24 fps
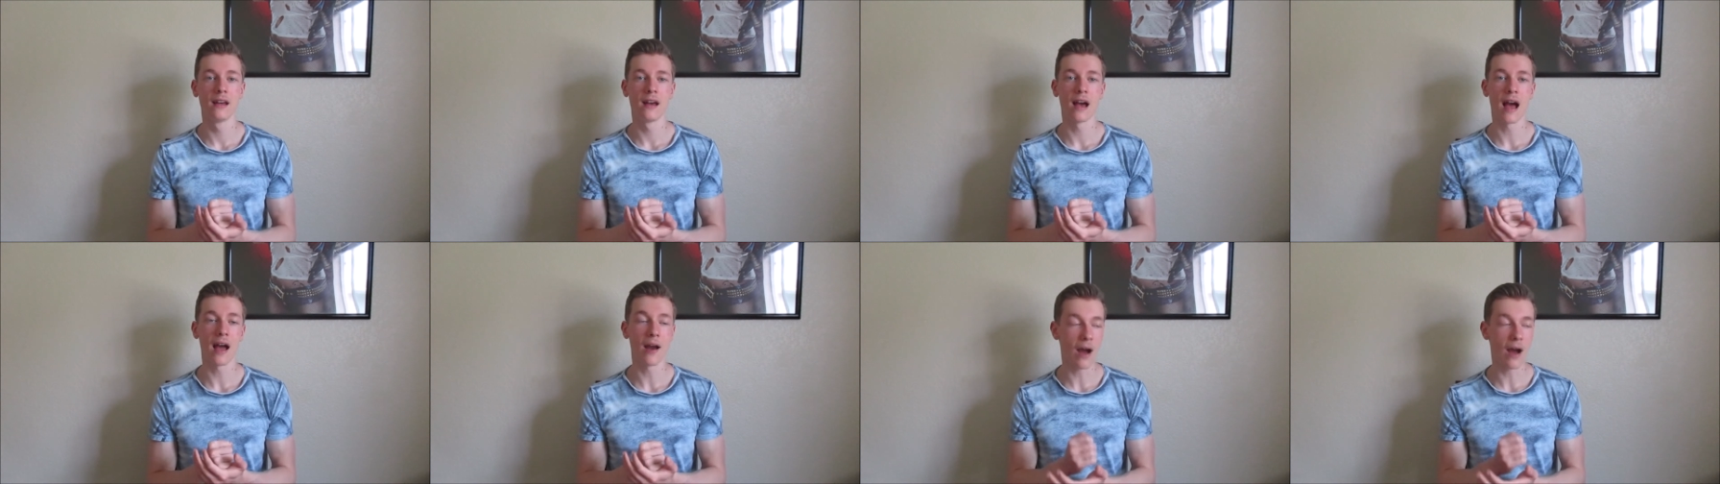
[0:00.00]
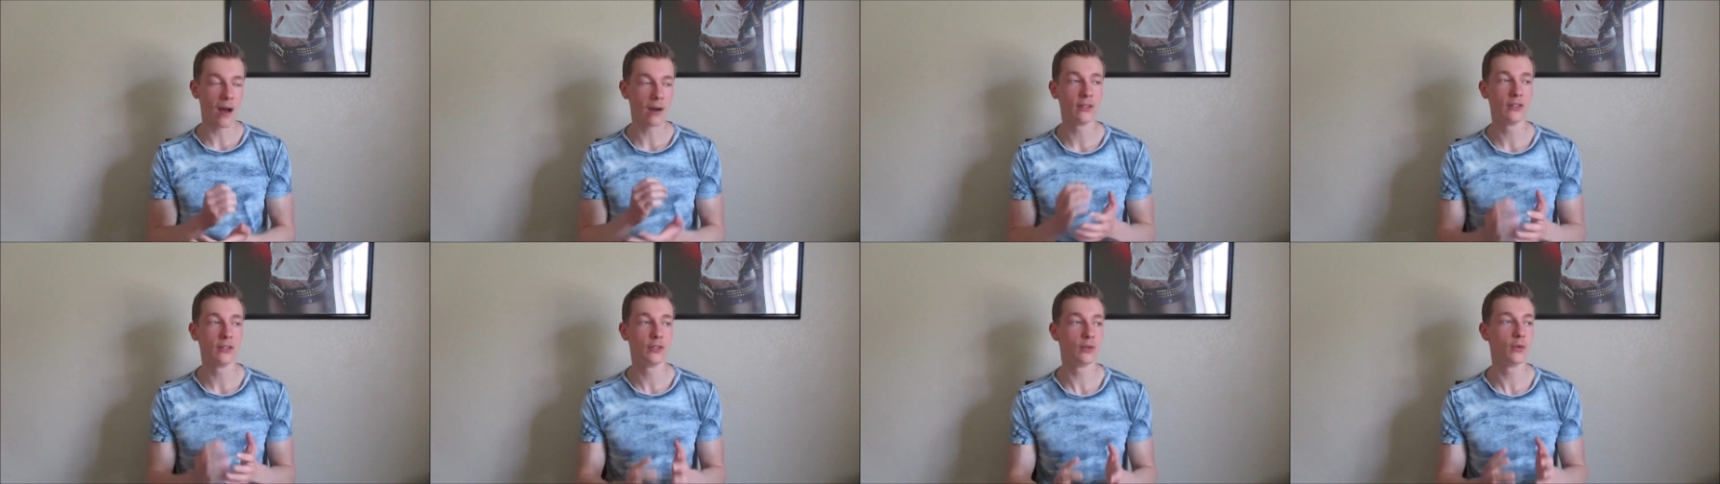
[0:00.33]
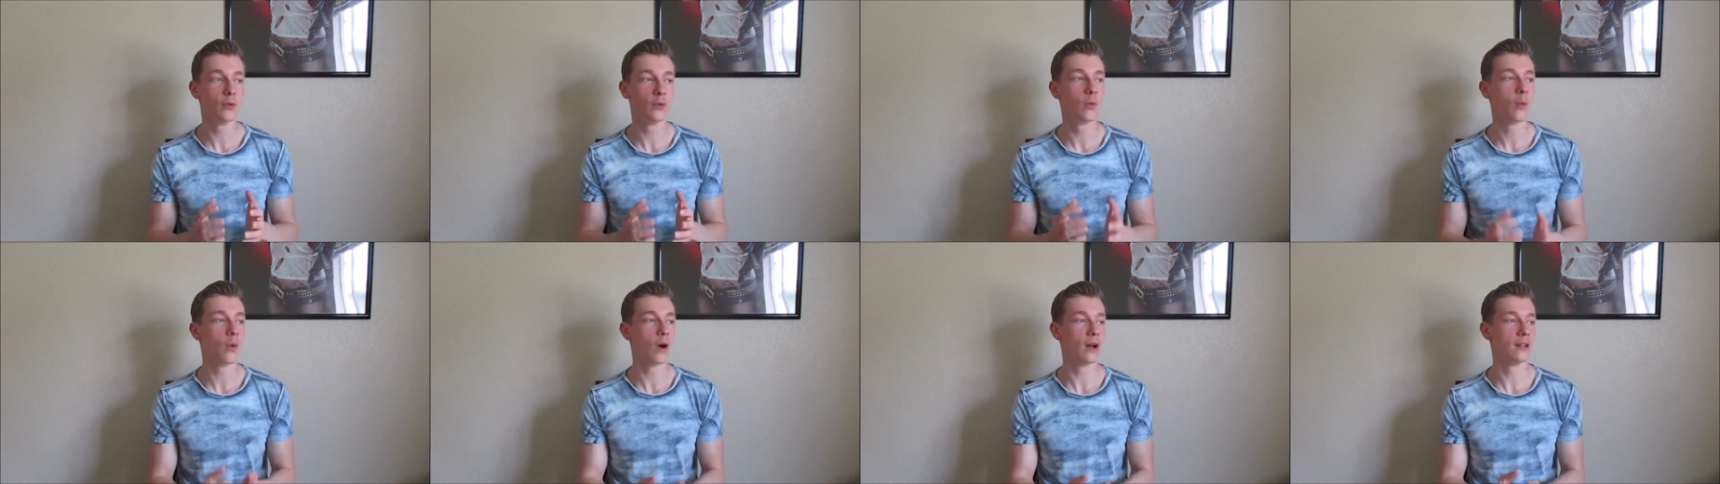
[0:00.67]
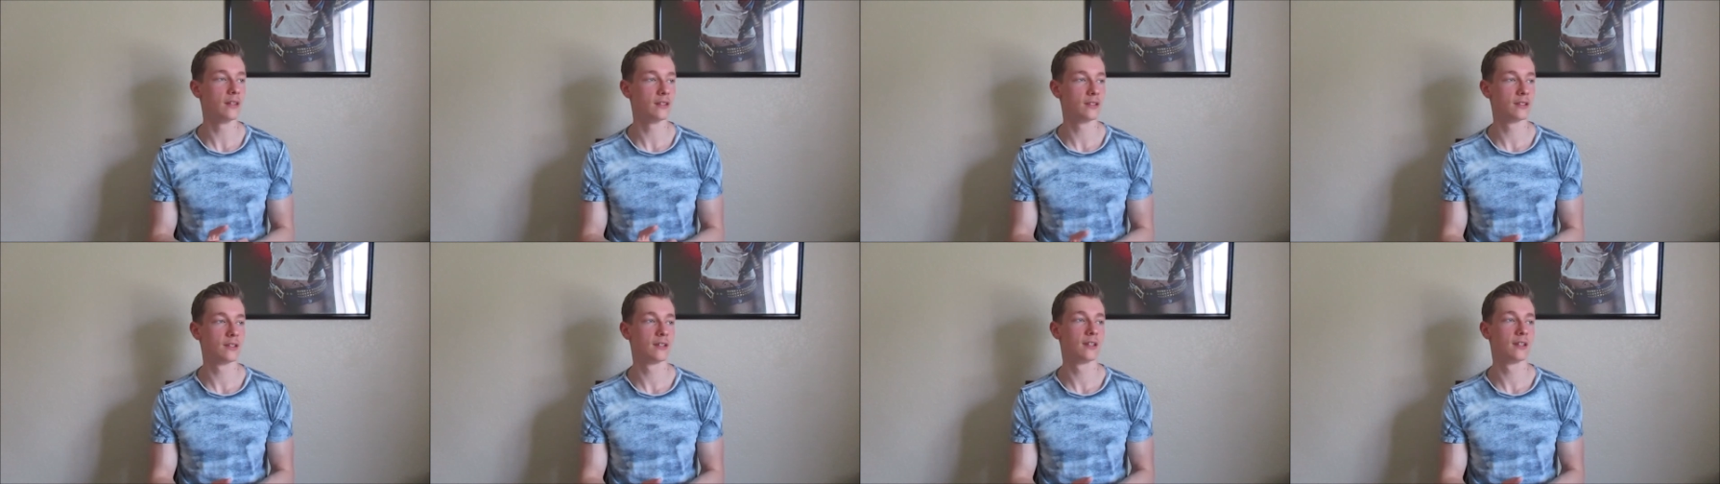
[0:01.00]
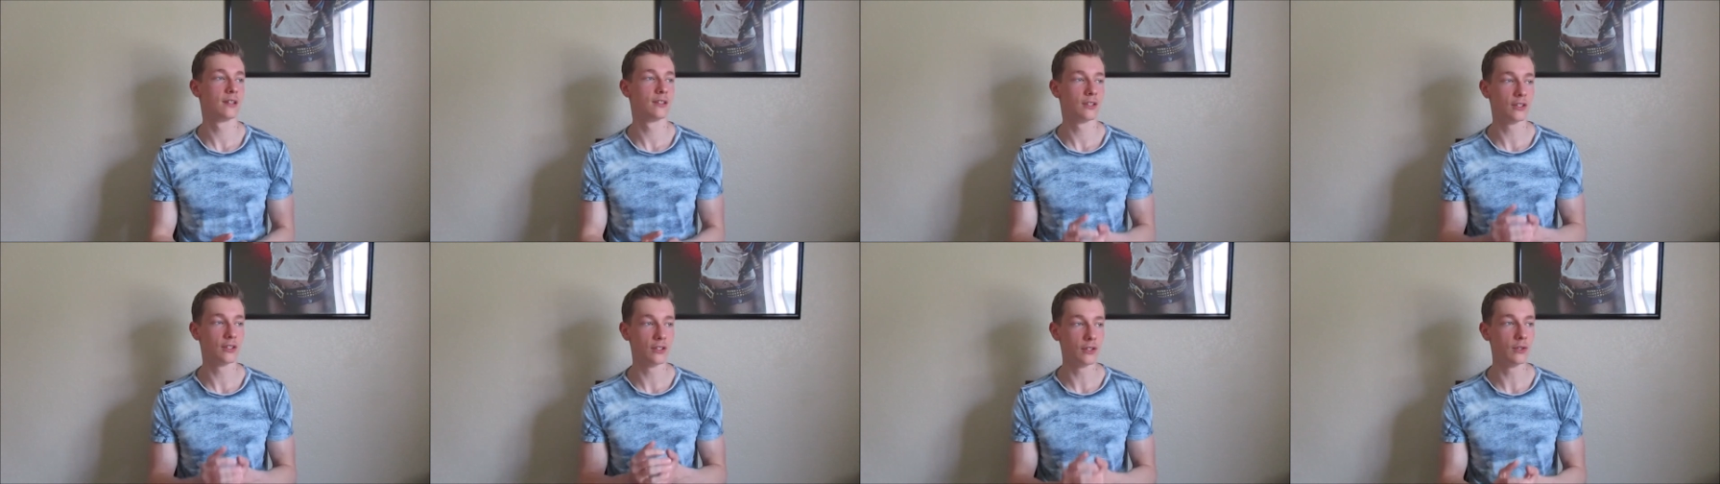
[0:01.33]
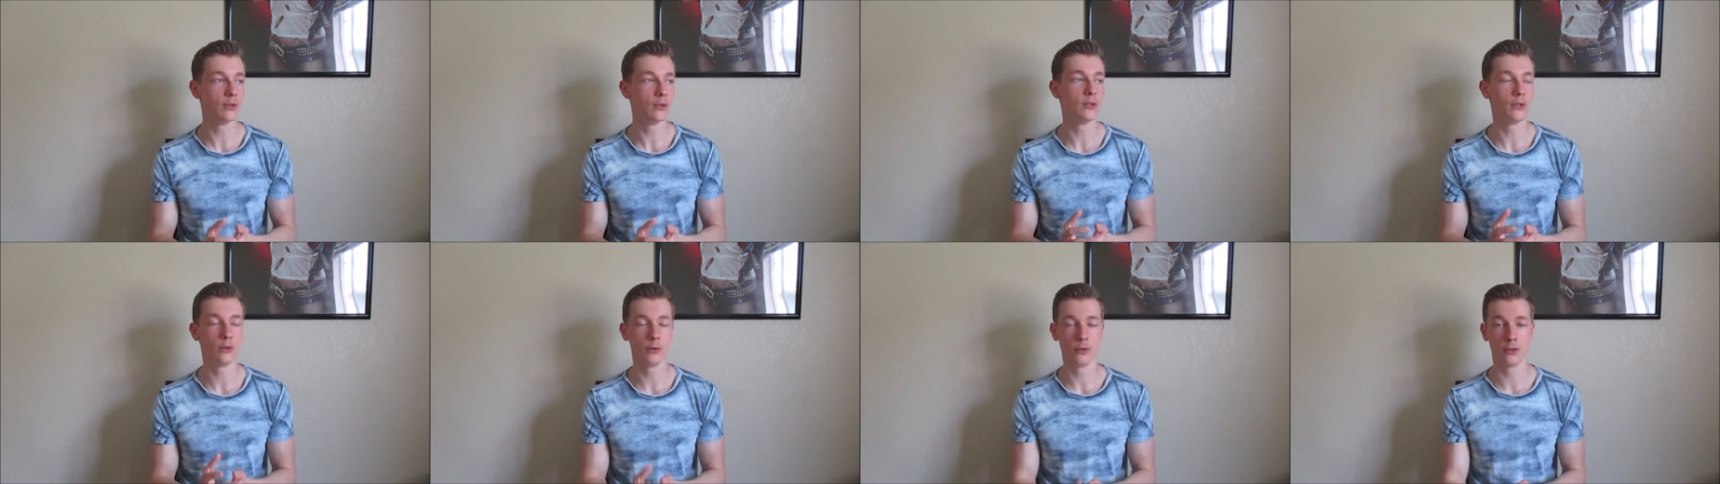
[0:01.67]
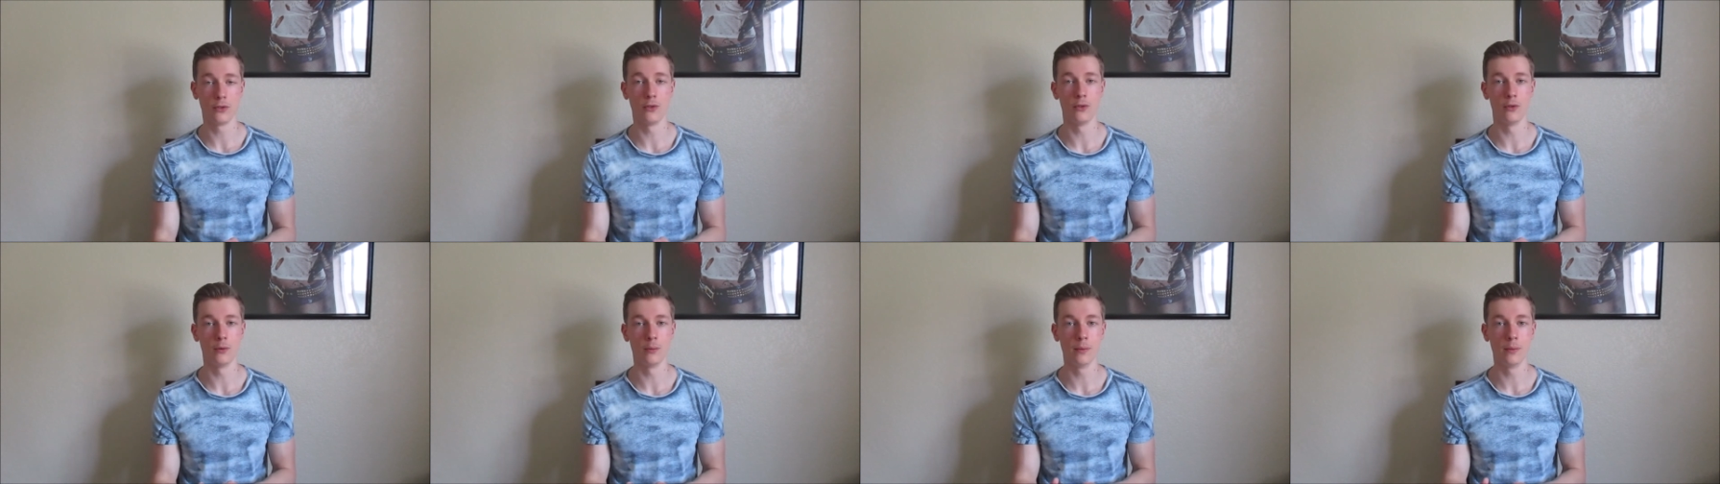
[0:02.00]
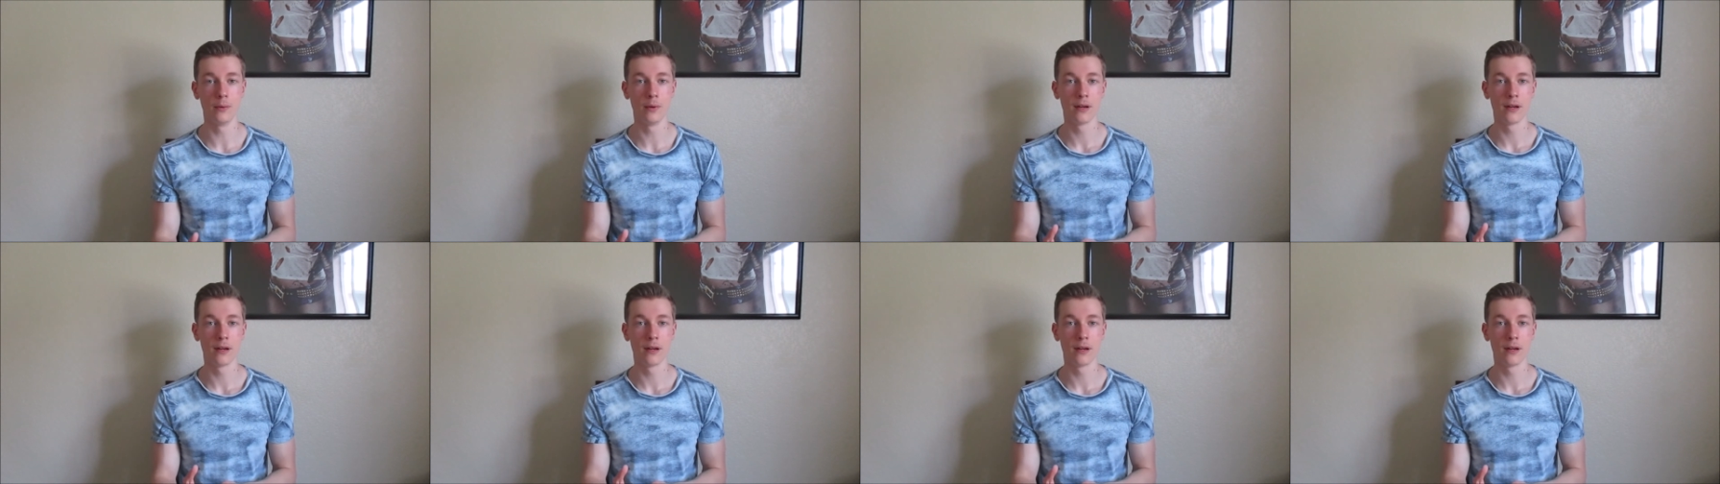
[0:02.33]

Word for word: I, I do want to do YouTube